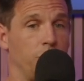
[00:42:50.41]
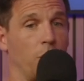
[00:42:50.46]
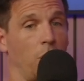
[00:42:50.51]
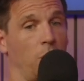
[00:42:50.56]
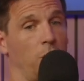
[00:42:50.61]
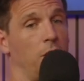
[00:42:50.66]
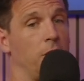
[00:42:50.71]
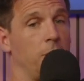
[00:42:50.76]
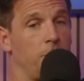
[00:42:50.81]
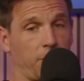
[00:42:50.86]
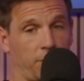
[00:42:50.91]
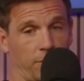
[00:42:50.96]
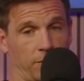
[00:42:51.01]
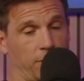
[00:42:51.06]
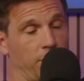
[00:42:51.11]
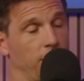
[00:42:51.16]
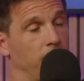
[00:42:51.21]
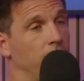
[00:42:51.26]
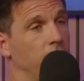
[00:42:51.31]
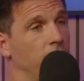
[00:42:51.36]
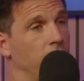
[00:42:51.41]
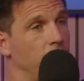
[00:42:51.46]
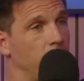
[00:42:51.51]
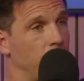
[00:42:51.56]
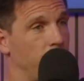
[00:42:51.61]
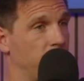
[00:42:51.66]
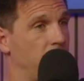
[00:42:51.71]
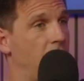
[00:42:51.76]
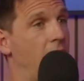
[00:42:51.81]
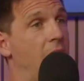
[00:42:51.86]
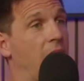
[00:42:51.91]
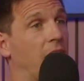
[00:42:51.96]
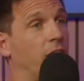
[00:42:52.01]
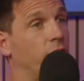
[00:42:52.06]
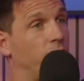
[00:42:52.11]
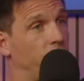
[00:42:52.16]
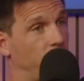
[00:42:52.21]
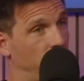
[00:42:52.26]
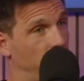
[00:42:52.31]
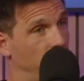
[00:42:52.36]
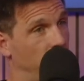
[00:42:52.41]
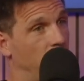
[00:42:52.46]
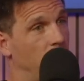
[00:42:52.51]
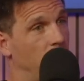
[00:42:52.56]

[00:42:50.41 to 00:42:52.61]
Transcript: dollops of cash